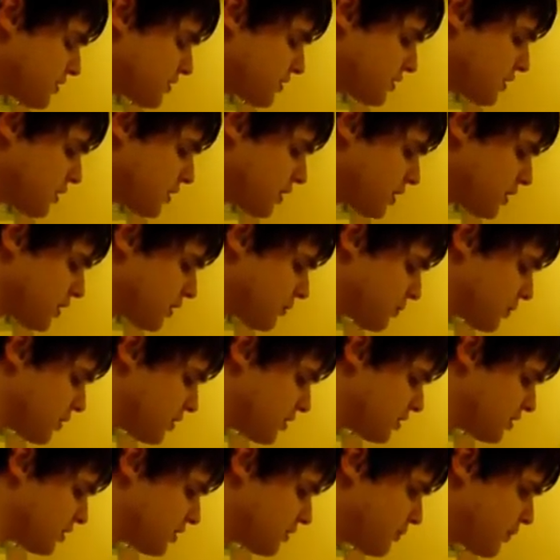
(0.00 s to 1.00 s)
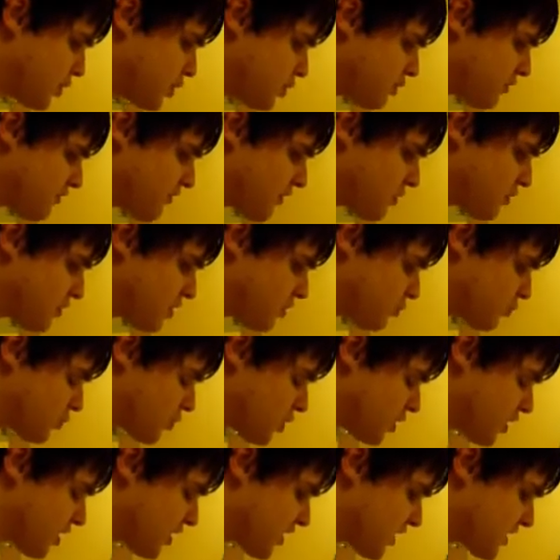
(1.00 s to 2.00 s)
But the microphone didn't
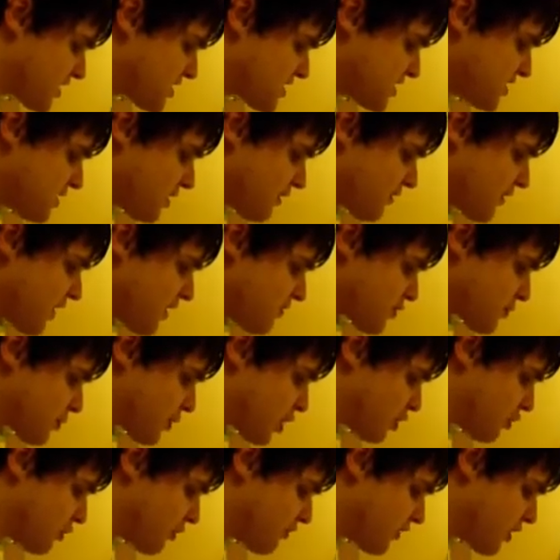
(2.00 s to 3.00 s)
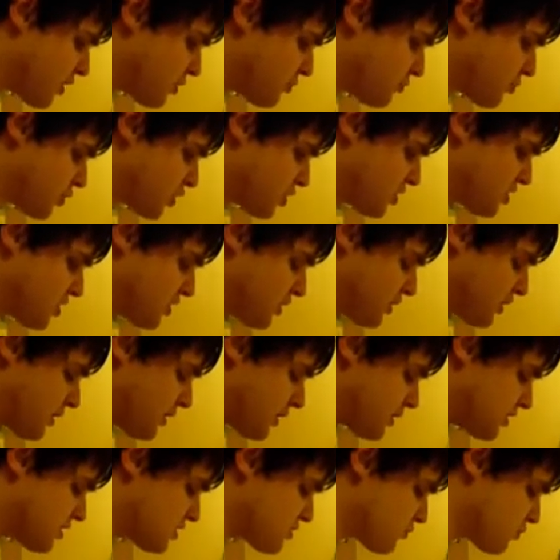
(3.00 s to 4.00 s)
work. I've kept the microphone, but
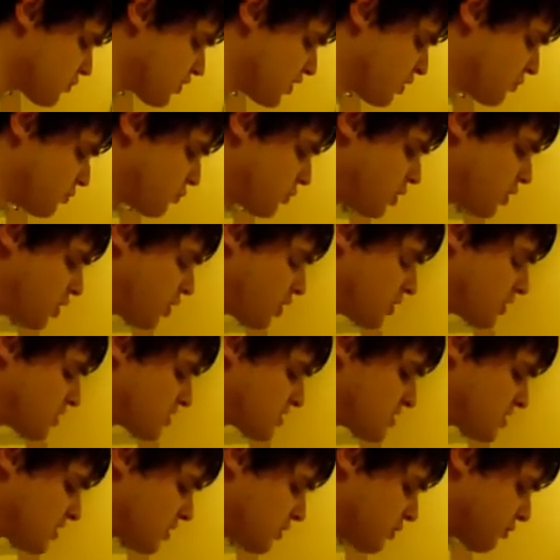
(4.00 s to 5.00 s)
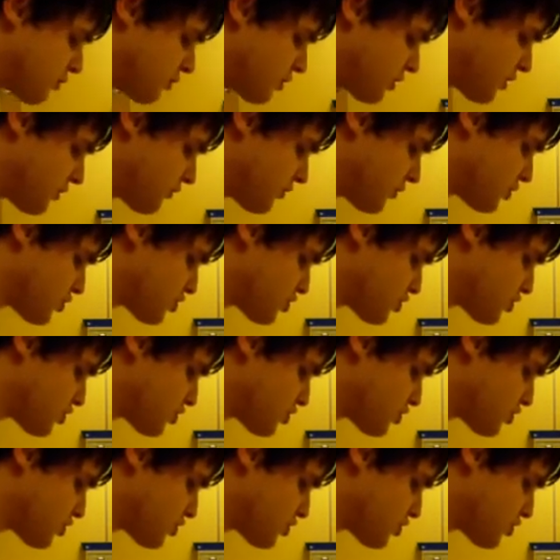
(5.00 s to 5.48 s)
it doesn't really work, so I'm not